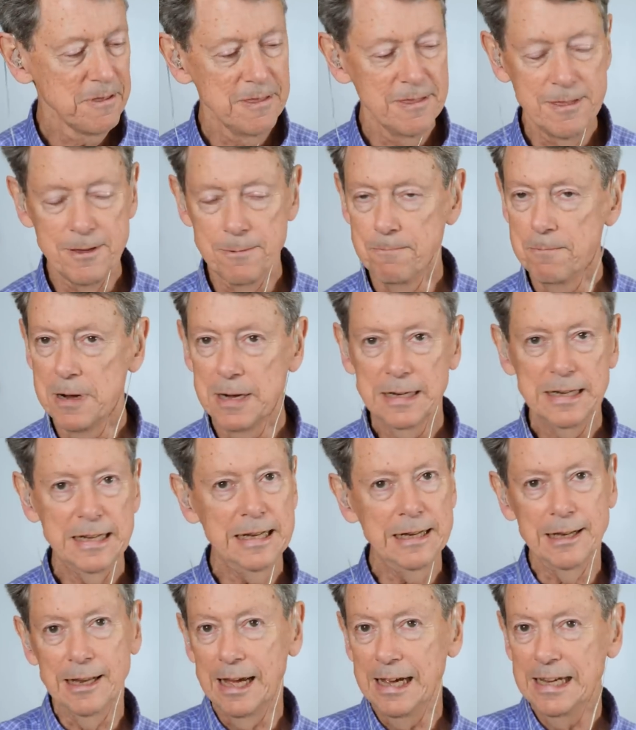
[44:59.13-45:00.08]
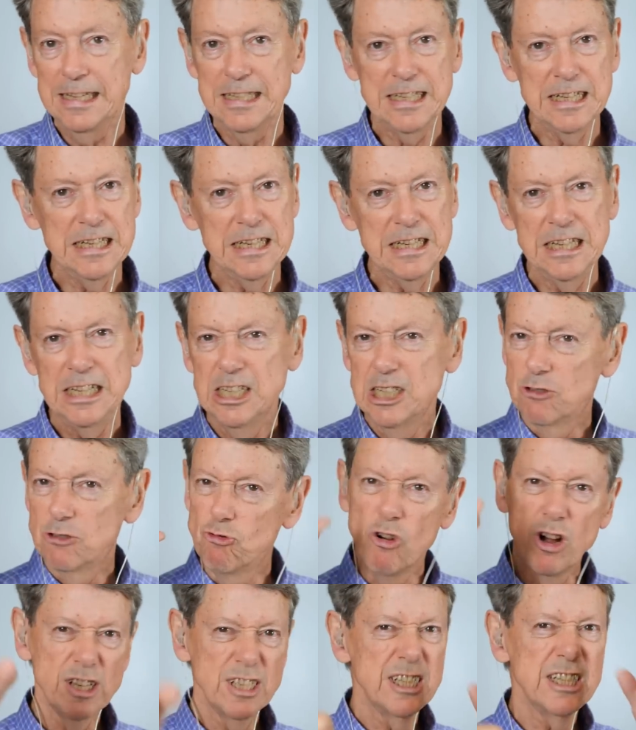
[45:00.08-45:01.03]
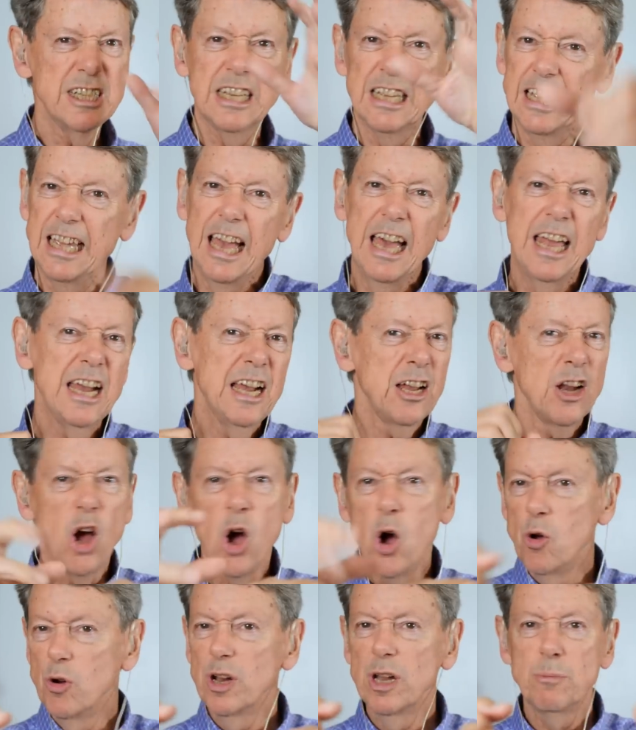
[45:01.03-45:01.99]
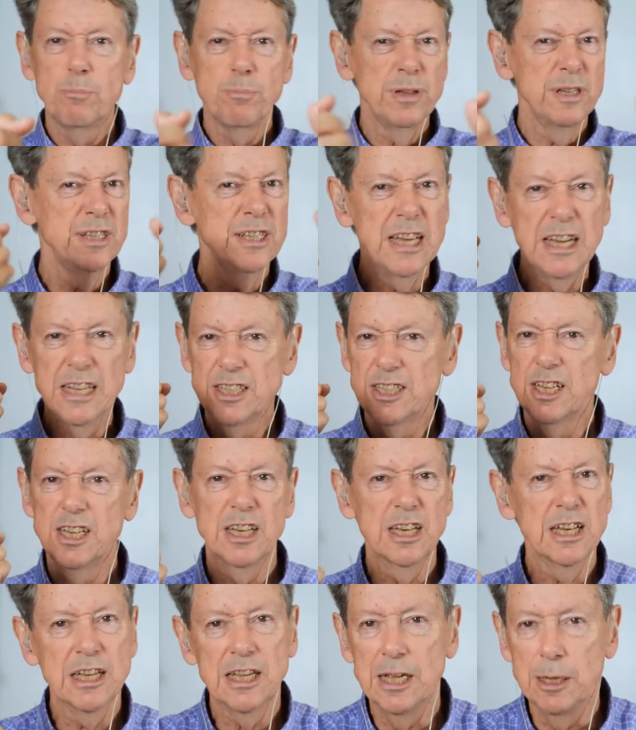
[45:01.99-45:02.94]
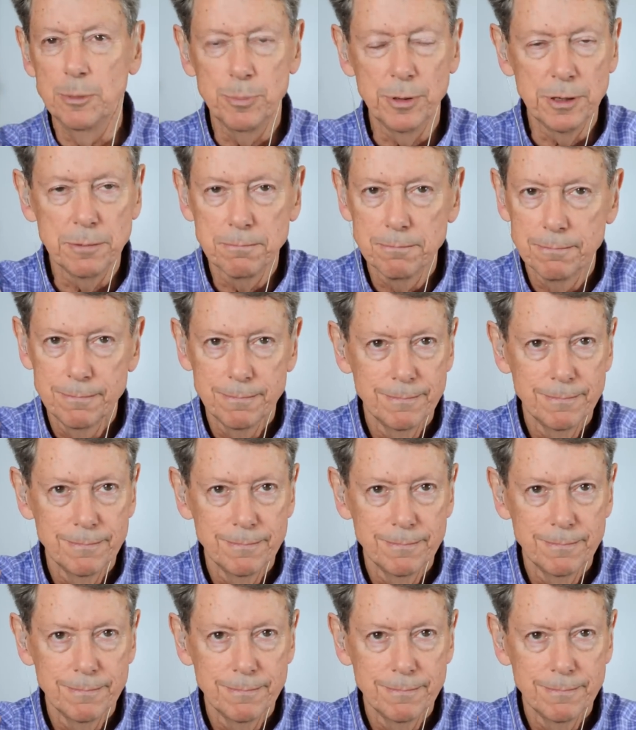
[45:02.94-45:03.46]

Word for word: The monkey likes it, wants to get it, own it, possess it, and keep it.